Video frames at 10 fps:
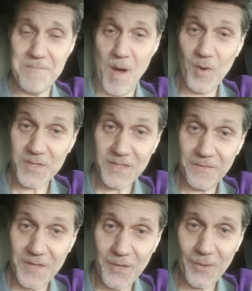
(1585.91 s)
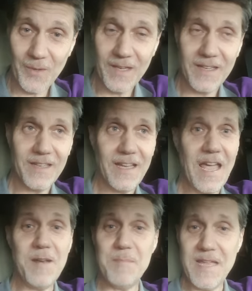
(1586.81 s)
most of you,
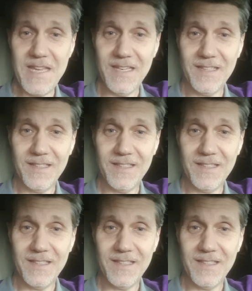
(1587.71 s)
and me,